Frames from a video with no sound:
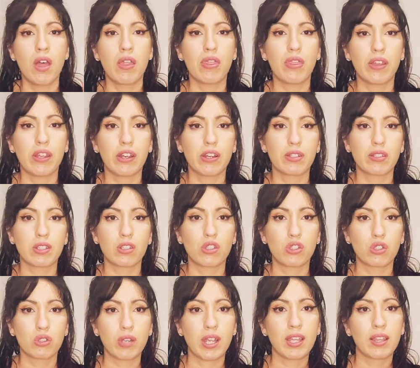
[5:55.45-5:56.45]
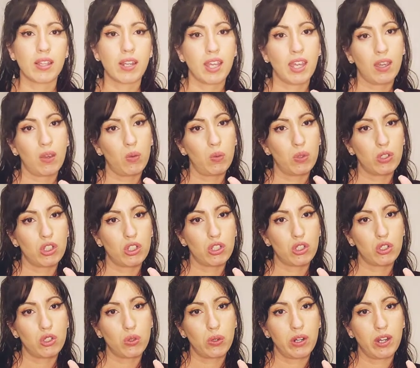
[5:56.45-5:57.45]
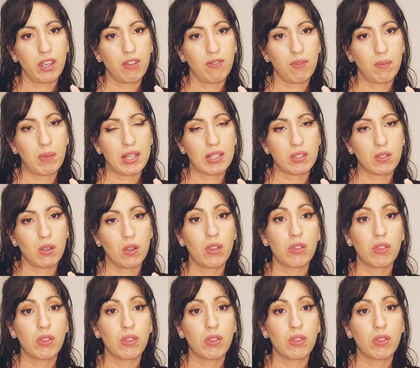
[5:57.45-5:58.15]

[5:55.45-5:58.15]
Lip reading: There's strengthening, which is a shortening of a muscle.